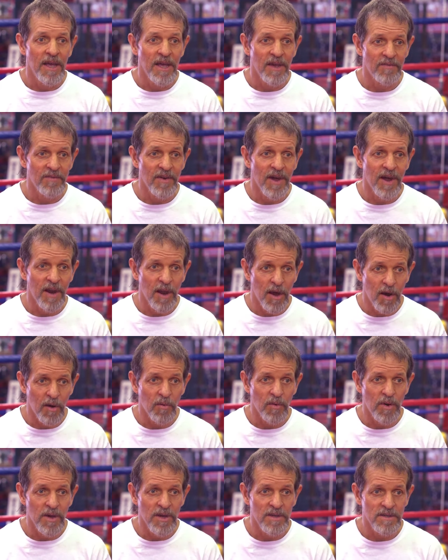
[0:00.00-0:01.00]
if not
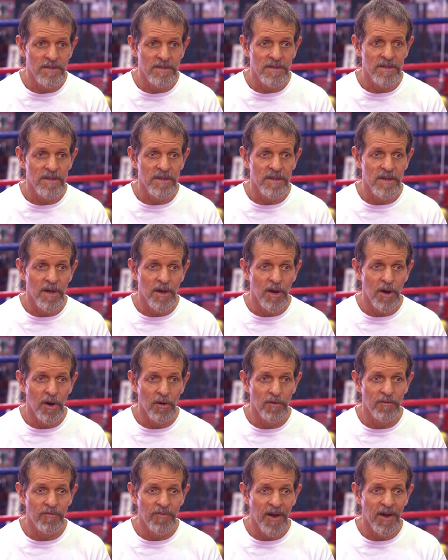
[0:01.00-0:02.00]
always,
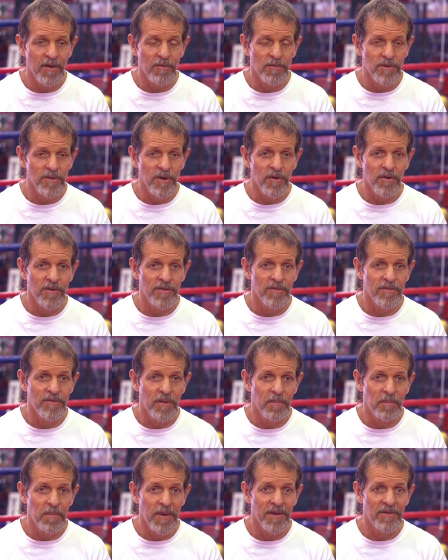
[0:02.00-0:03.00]
her fight was always
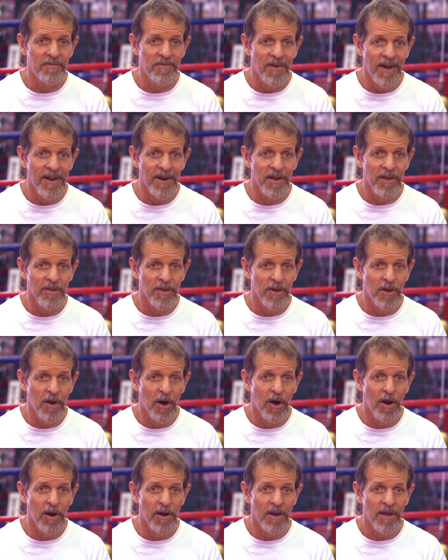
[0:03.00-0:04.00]
the best fight on the
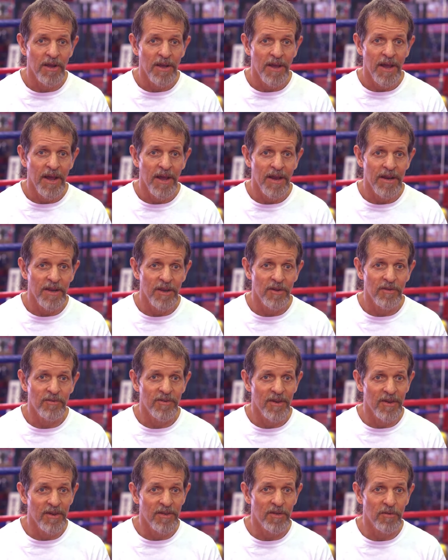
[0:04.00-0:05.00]
card, and
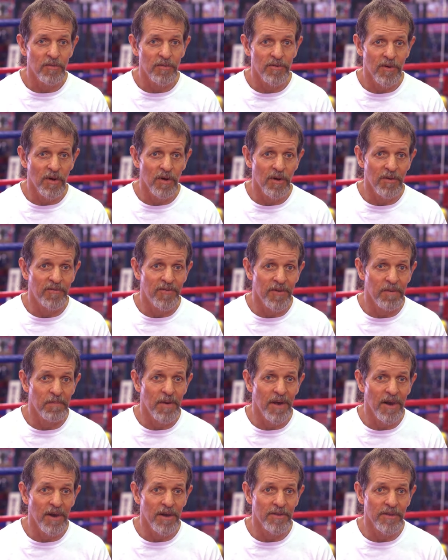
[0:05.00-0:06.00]
usually she was the only
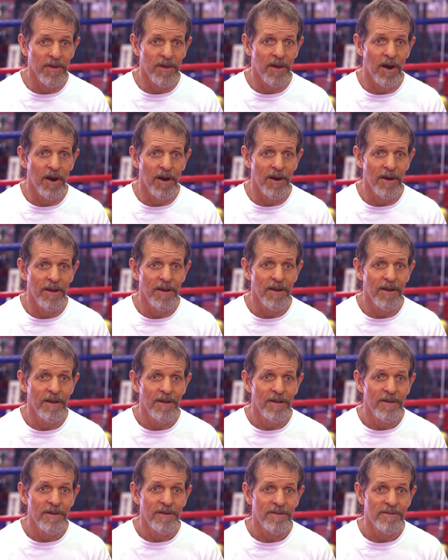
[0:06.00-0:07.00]
female on the card,
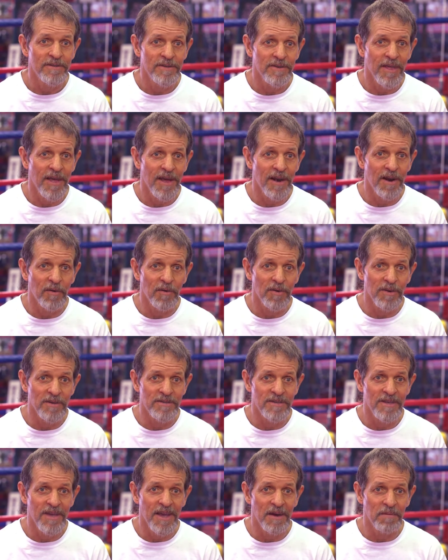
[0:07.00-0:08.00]
so that
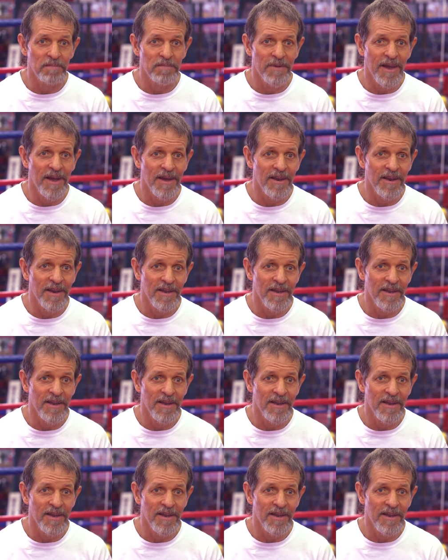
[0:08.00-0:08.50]
always helped out.